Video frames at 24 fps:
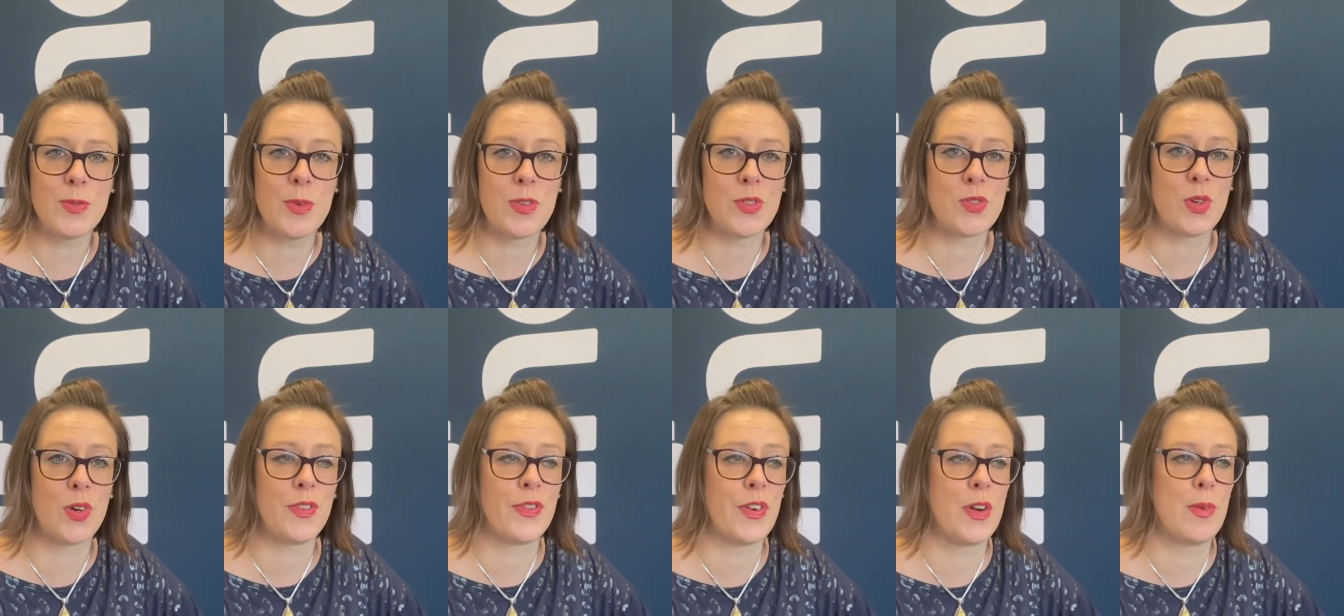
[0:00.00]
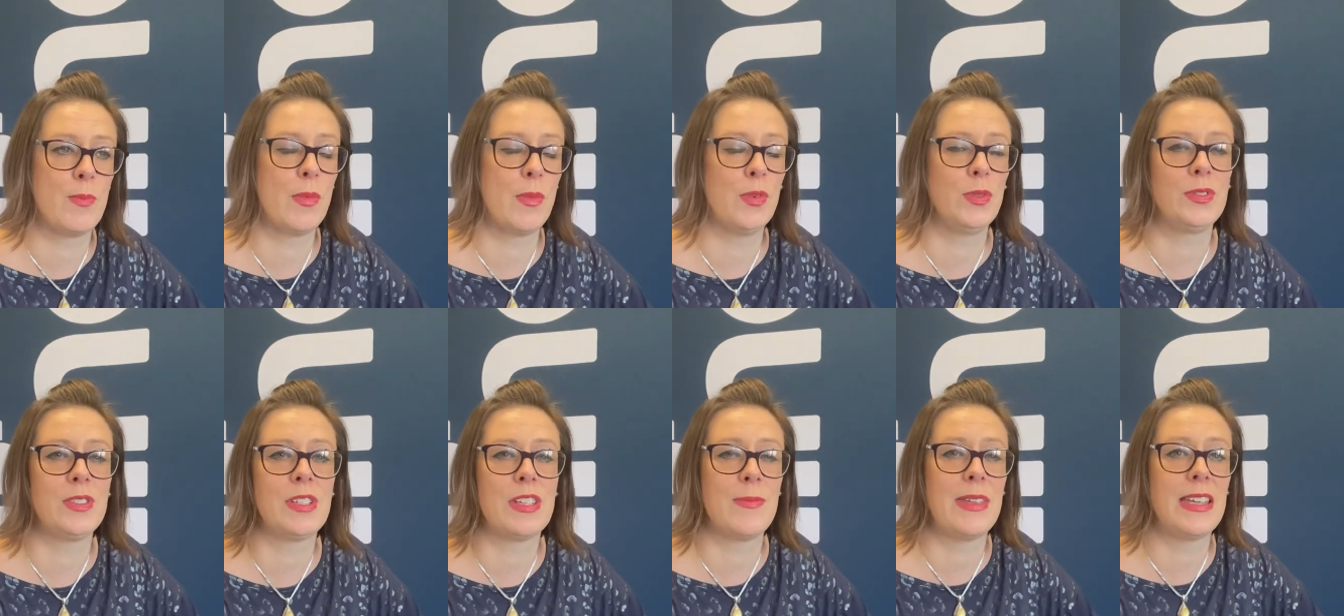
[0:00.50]
which offer a
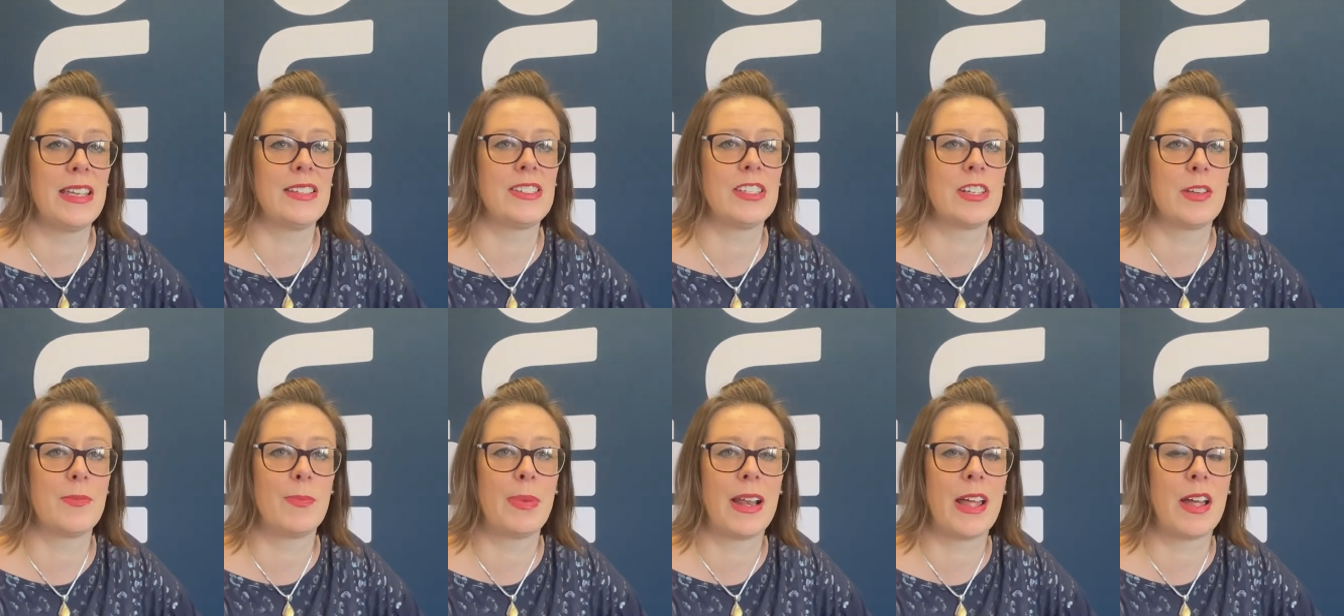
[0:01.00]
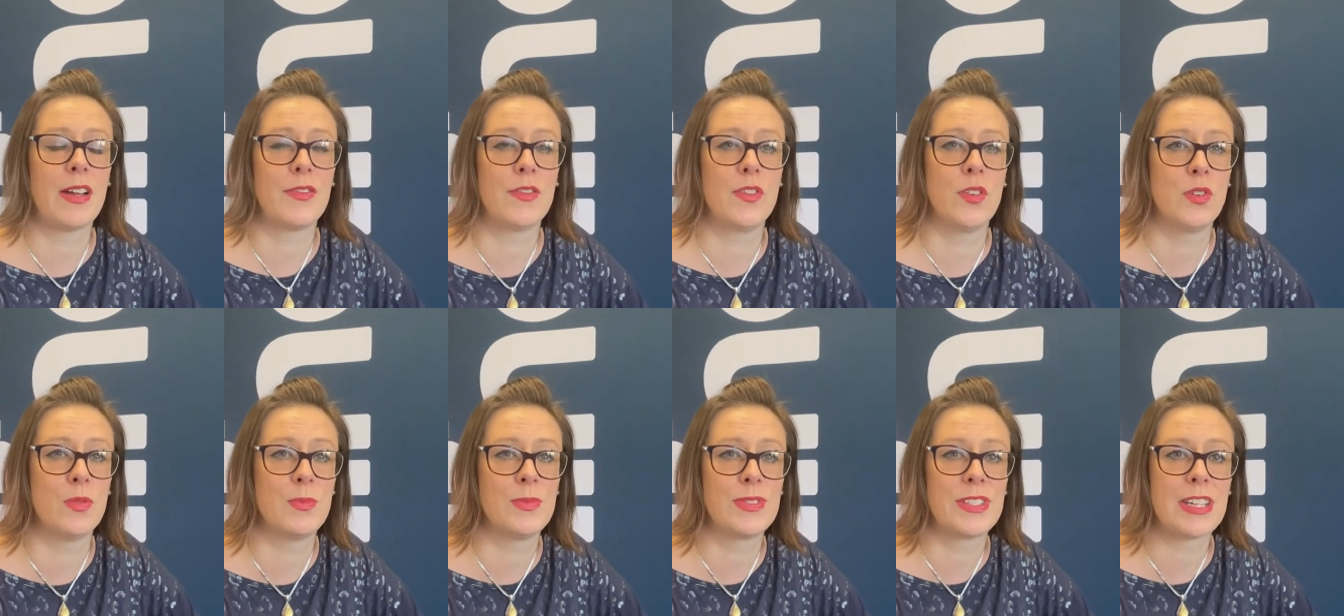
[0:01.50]
multimedia
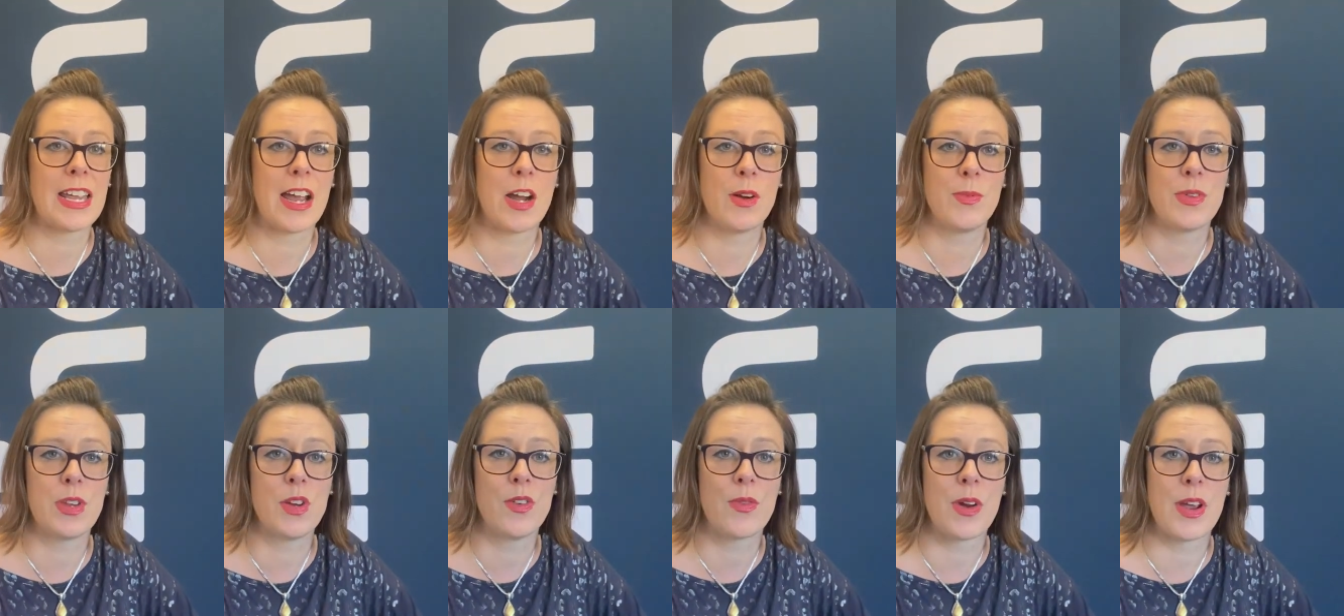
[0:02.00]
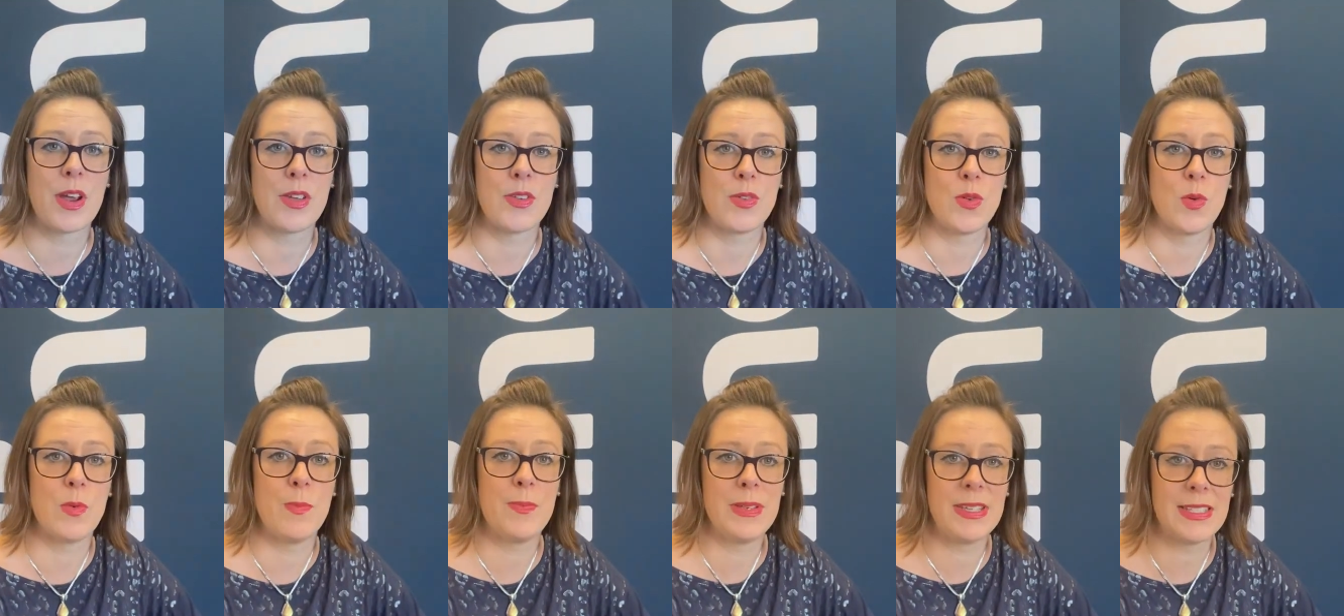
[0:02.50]
platform to help you grow
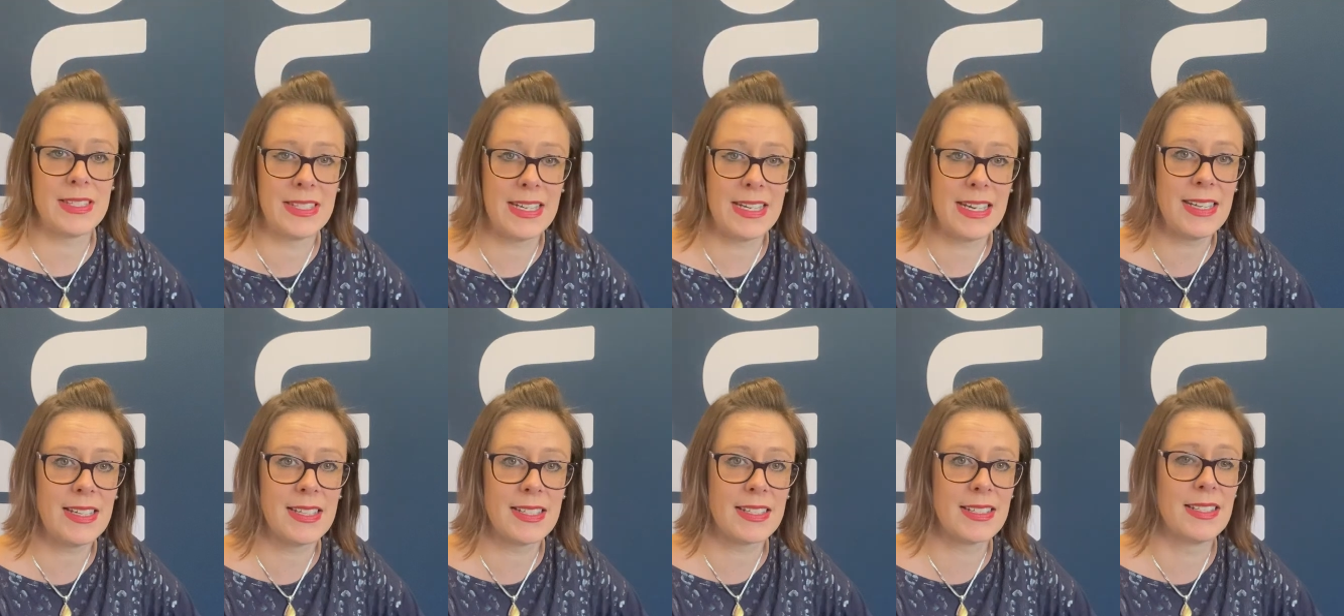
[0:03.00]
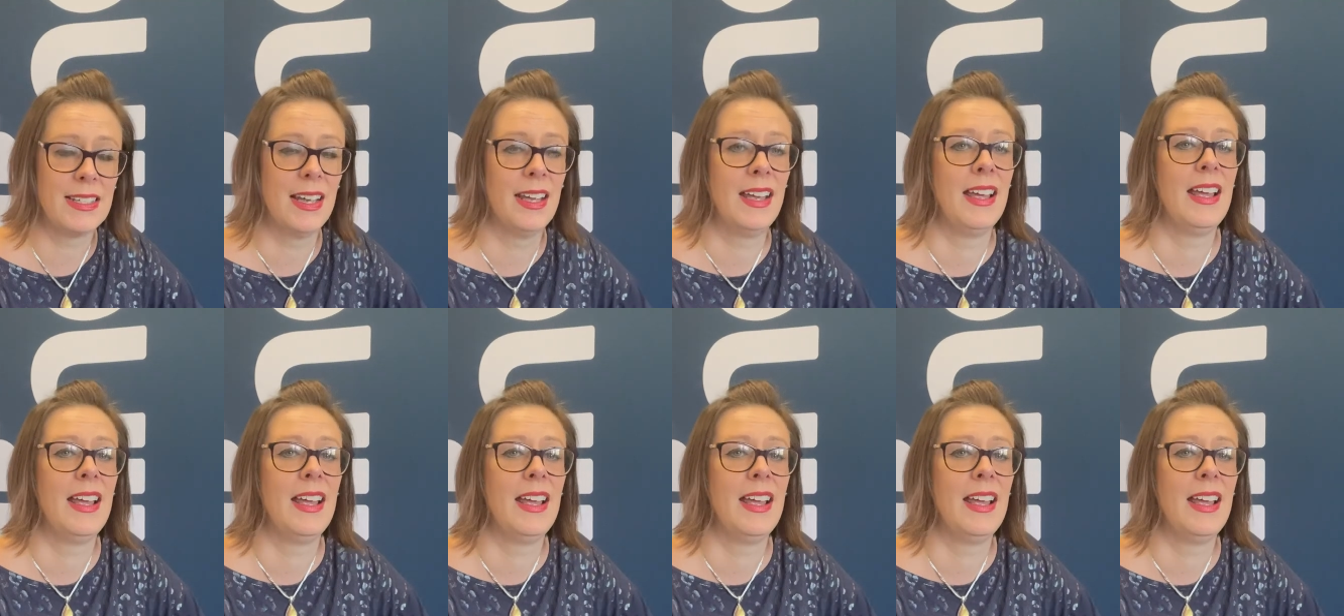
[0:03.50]
your business.